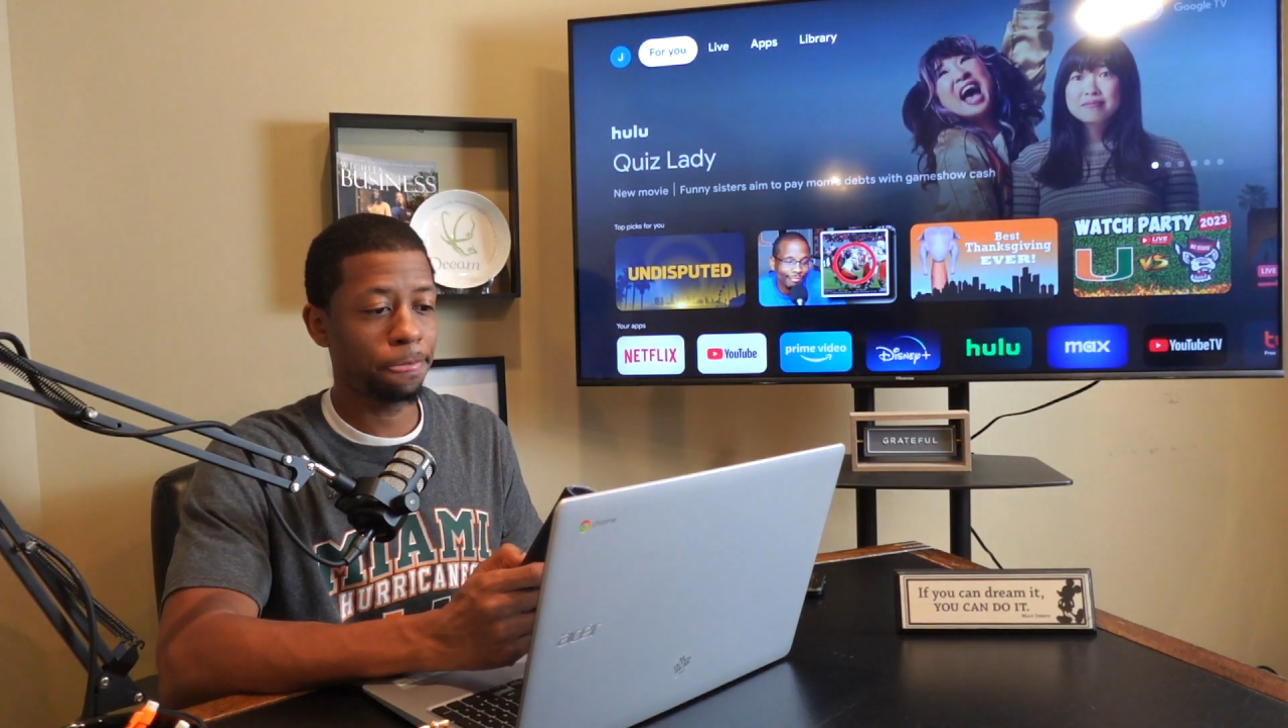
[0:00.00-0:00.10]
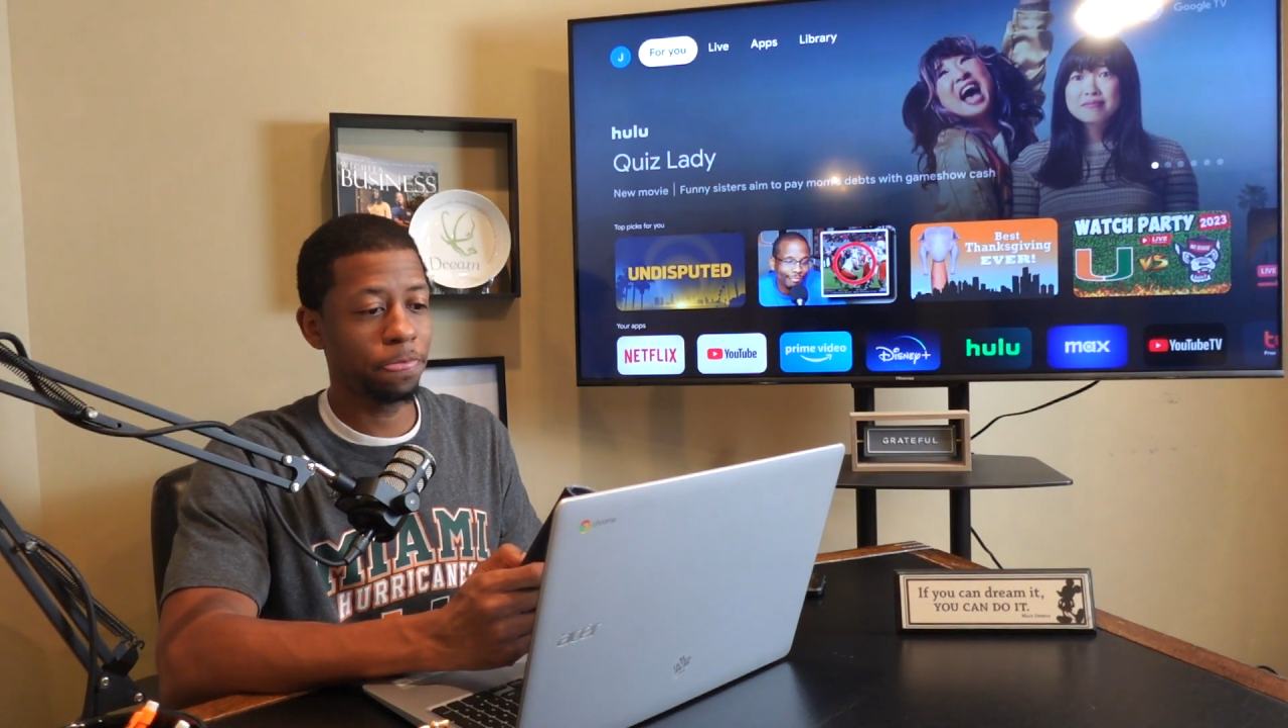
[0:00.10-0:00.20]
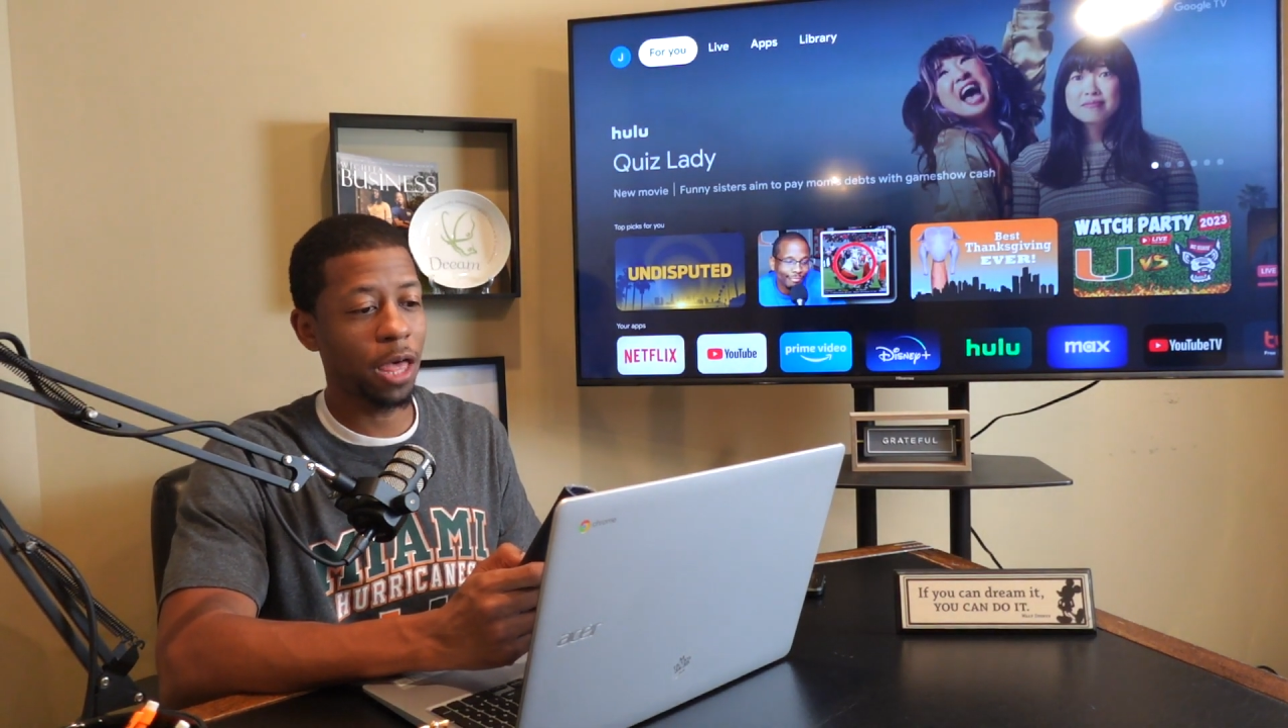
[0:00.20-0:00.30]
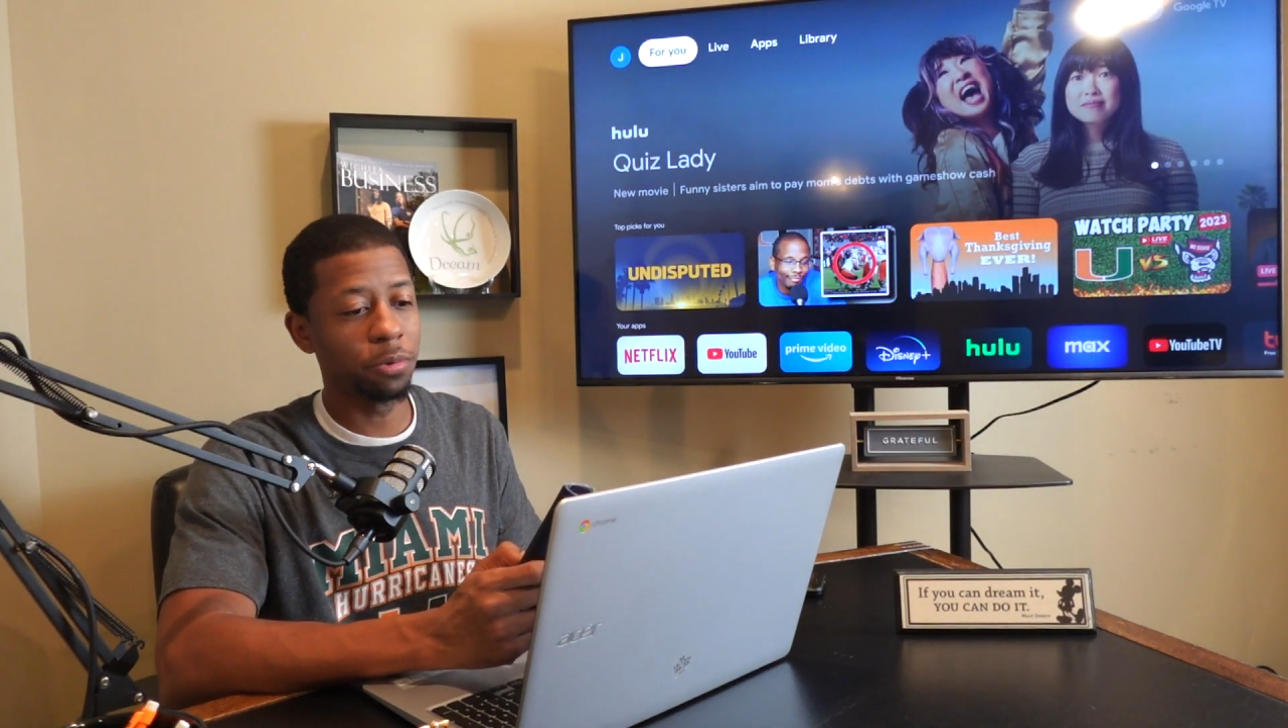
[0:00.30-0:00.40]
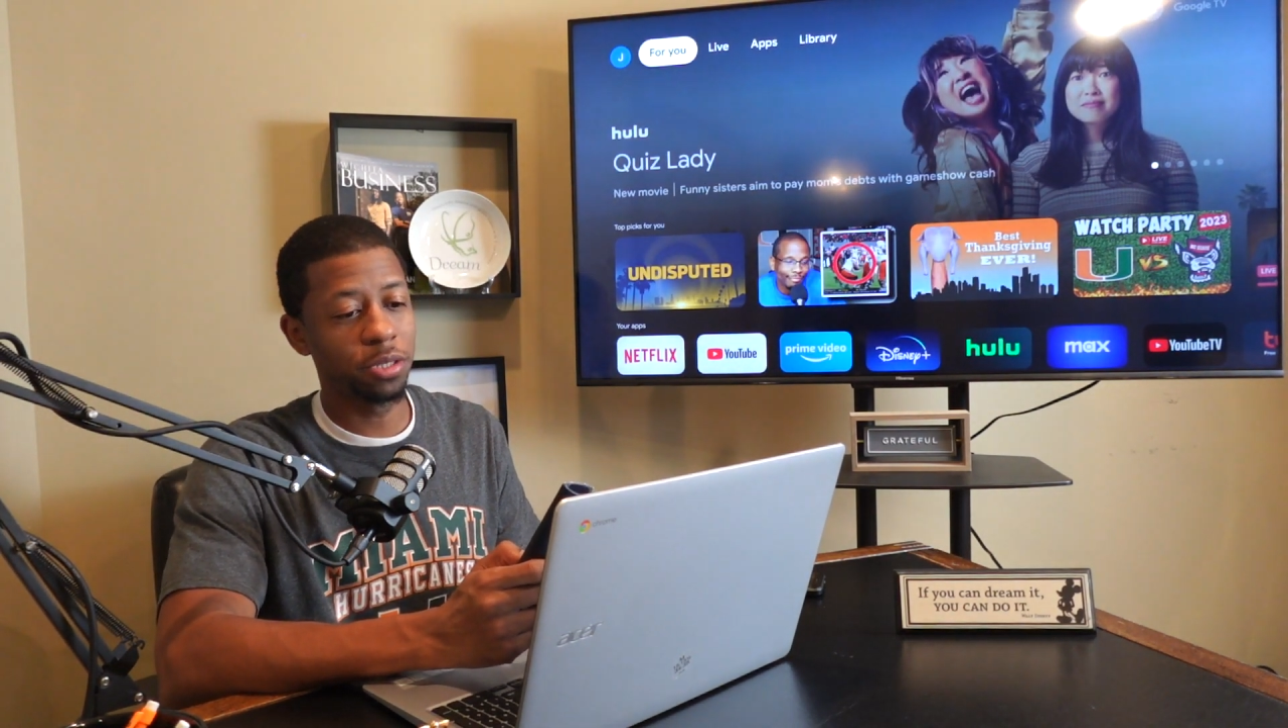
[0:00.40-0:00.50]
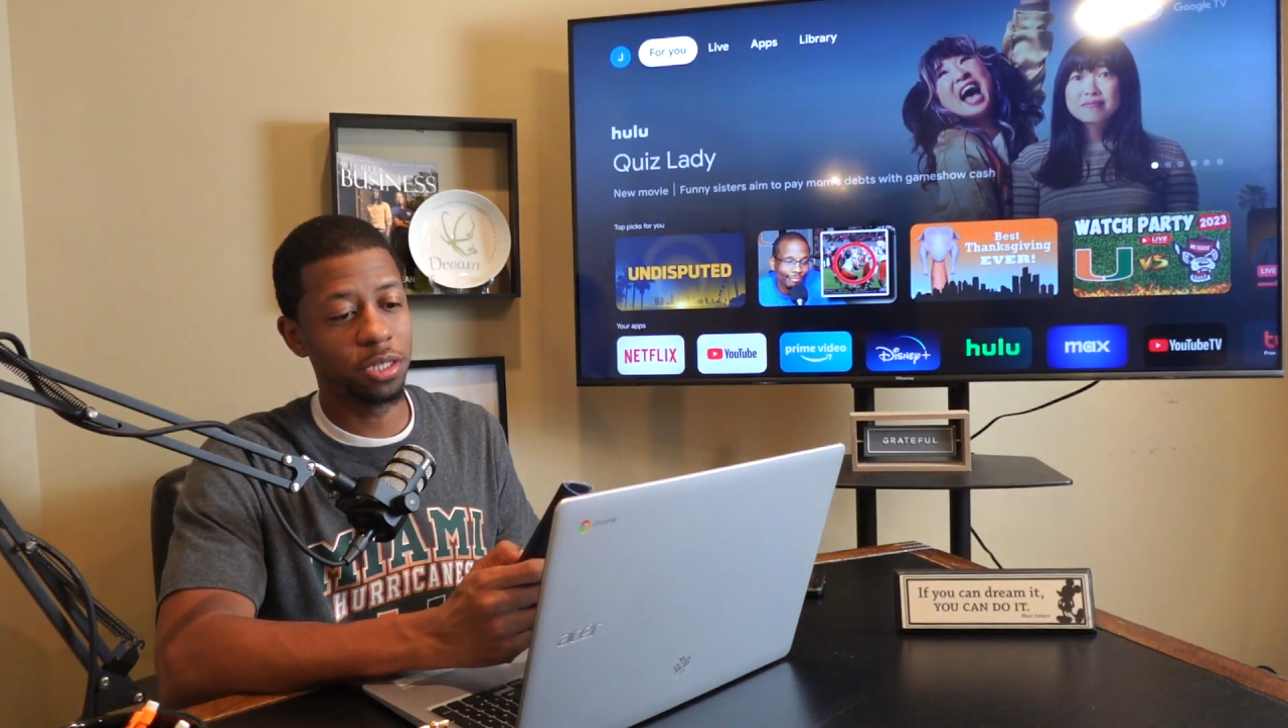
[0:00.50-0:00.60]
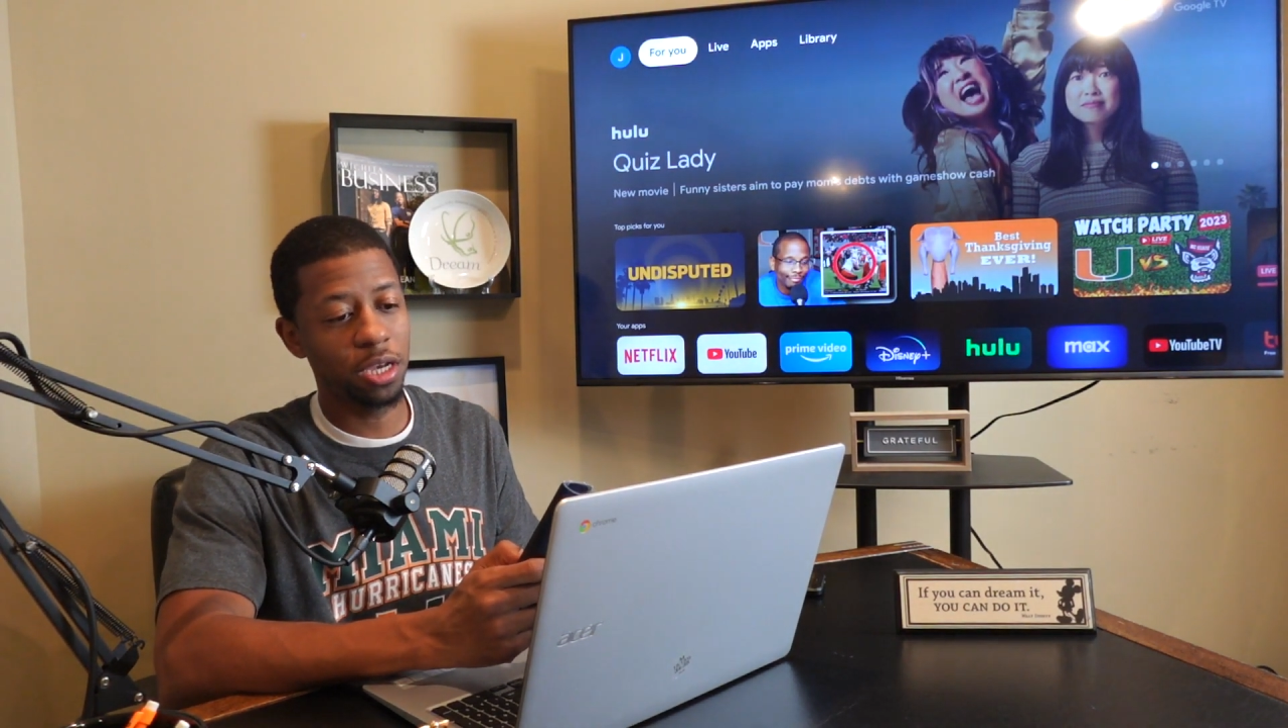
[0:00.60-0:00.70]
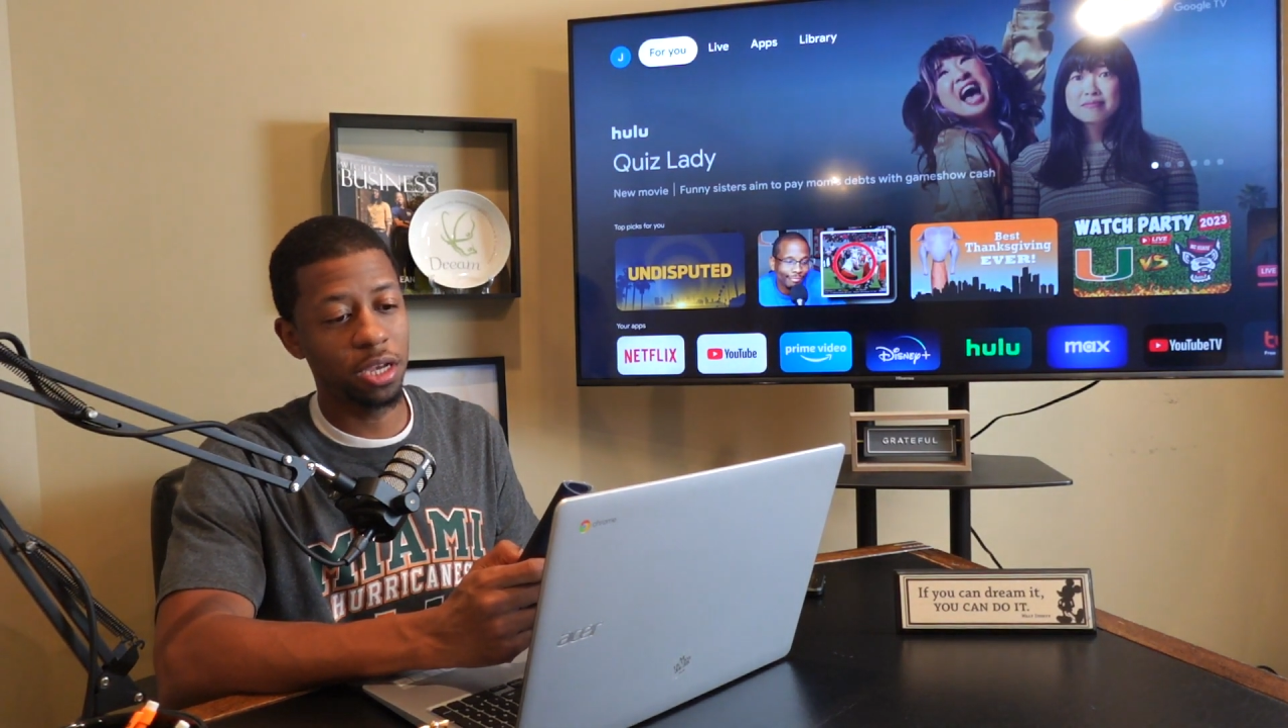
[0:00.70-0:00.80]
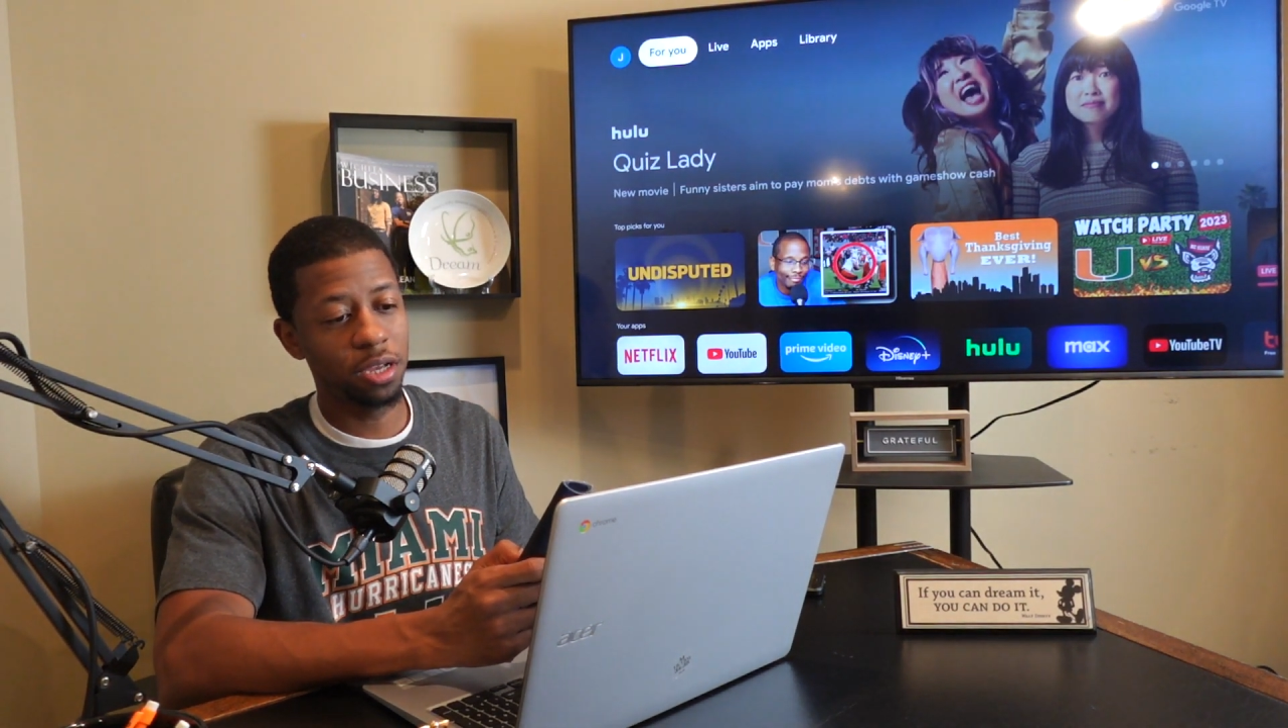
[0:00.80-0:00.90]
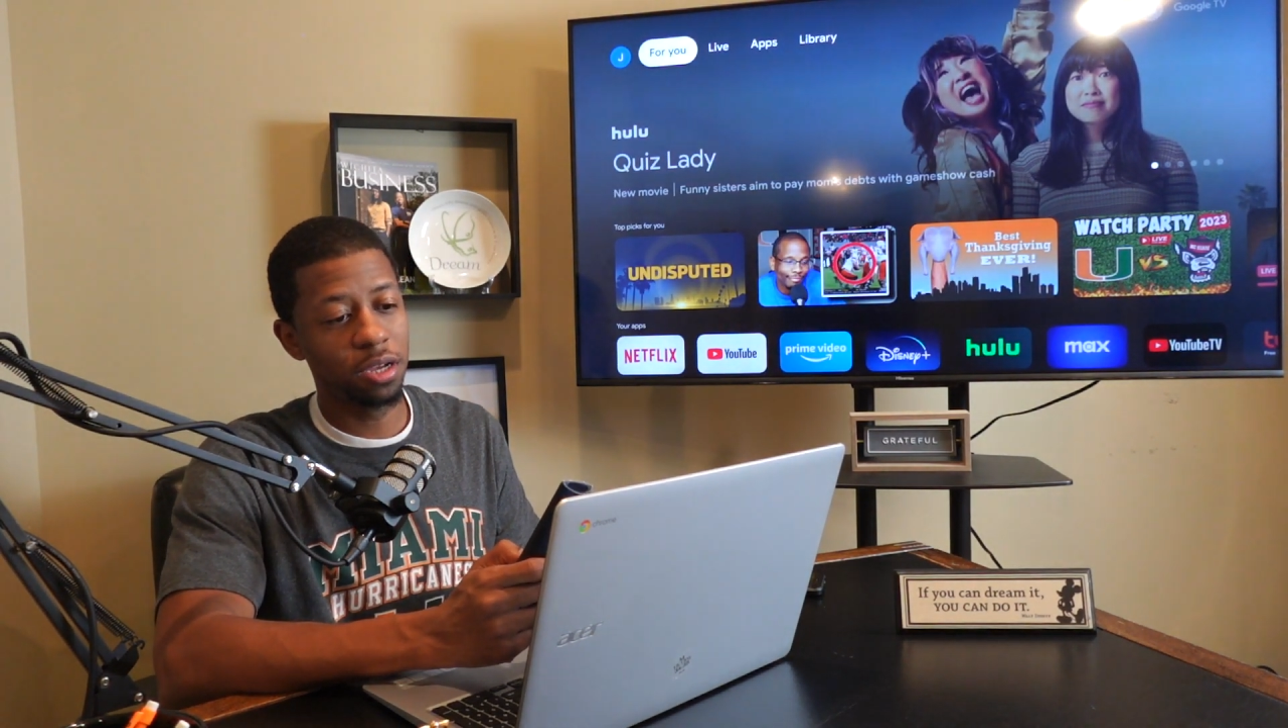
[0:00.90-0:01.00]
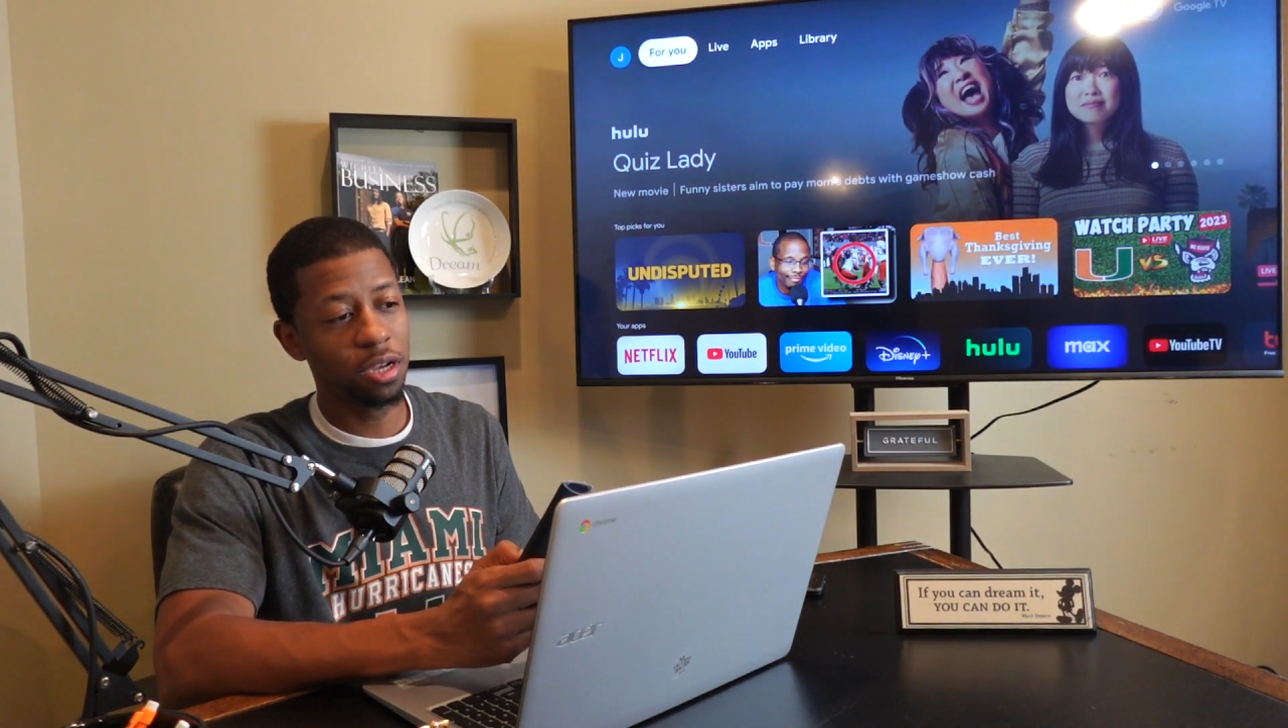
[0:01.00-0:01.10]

that would say,